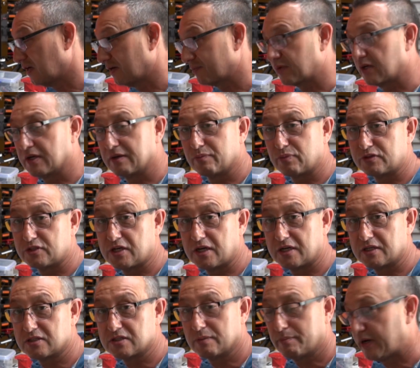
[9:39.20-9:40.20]
I'm going to
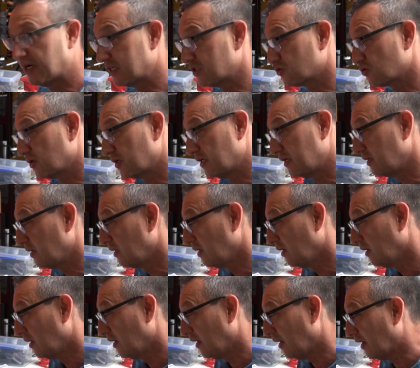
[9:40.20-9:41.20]
charge the battery
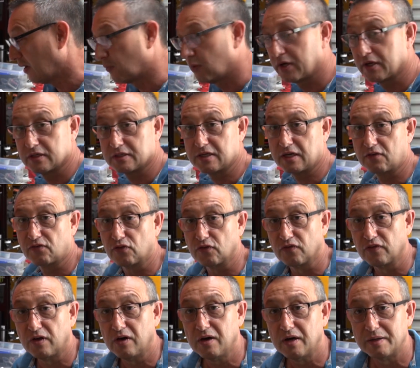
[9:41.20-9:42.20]
and we're going to take it for a
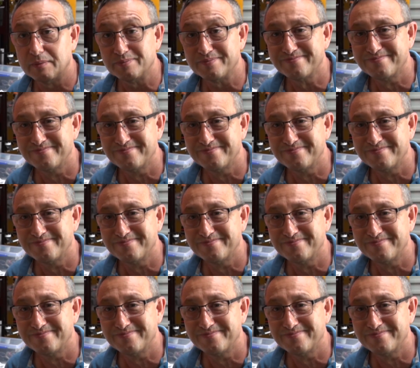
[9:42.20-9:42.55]
flight.